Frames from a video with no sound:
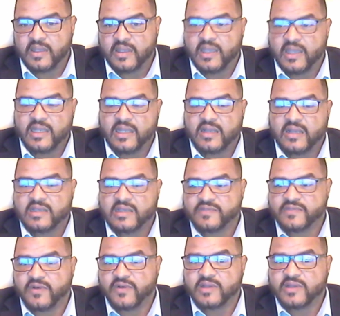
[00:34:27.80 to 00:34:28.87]
And then
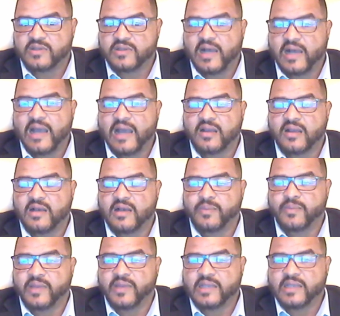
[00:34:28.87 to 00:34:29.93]
as far as your higher
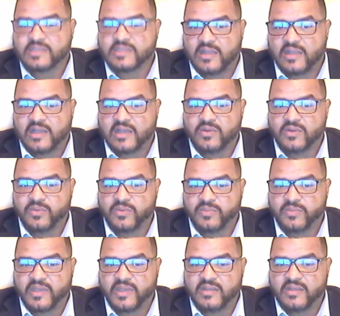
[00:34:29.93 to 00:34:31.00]
upper echelon group of
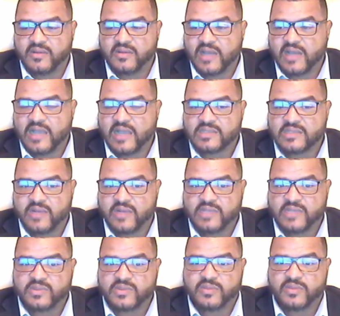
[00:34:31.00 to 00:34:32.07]
men, your college
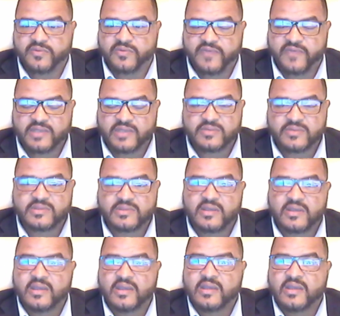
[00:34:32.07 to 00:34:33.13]
graduate, your professionals,
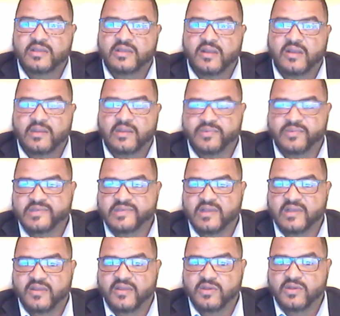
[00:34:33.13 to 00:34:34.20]

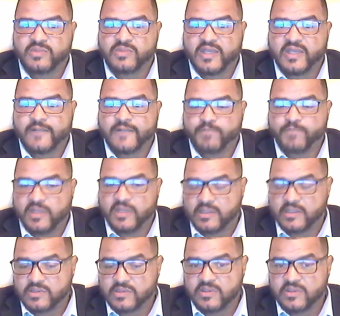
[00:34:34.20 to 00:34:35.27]
30% of those men in
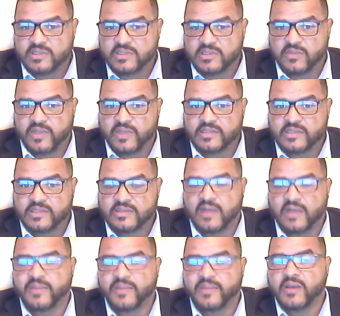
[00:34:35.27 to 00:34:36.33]
these newer generations
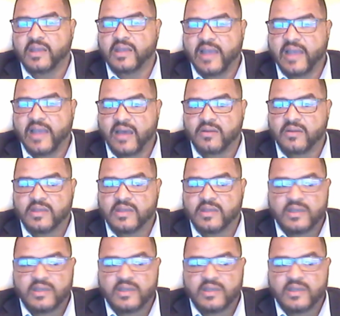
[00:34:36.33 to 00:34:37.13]
are marrying out.